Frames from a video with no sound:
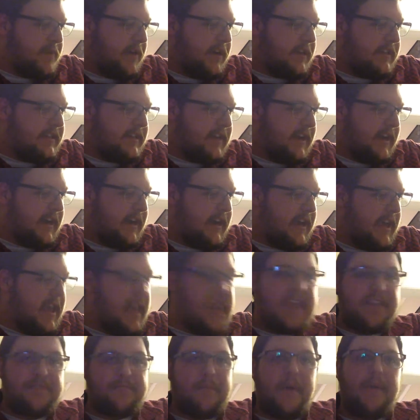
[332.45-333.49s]
But
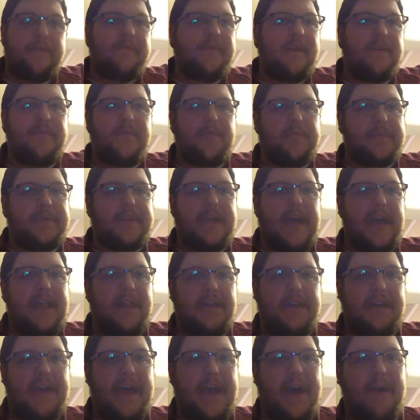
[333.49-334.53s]
it is my favorite
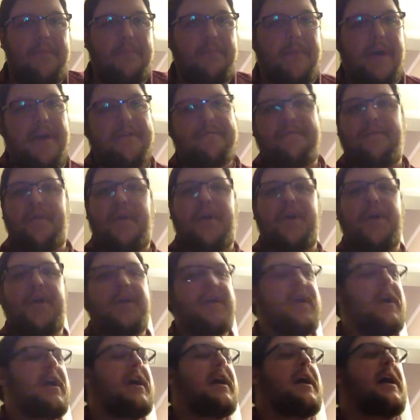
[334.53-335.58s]
Metallica album by
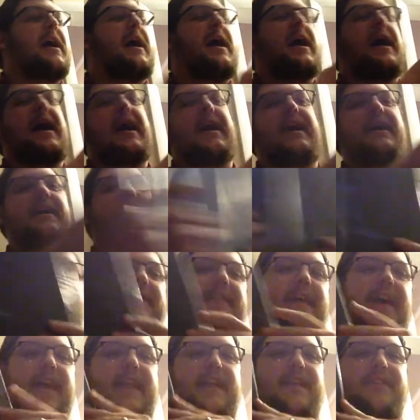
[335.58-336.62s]
far,
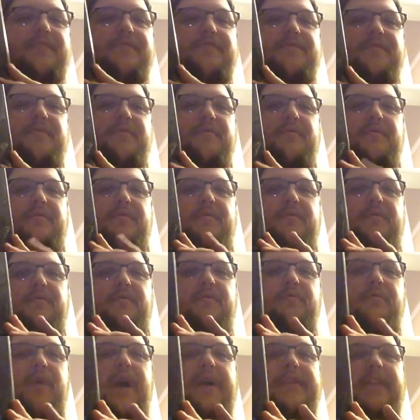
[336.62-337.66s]
and that is
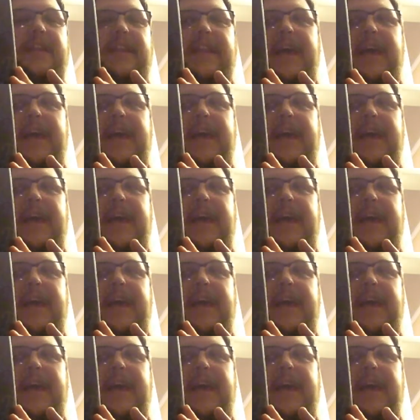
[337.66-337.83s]
Ride the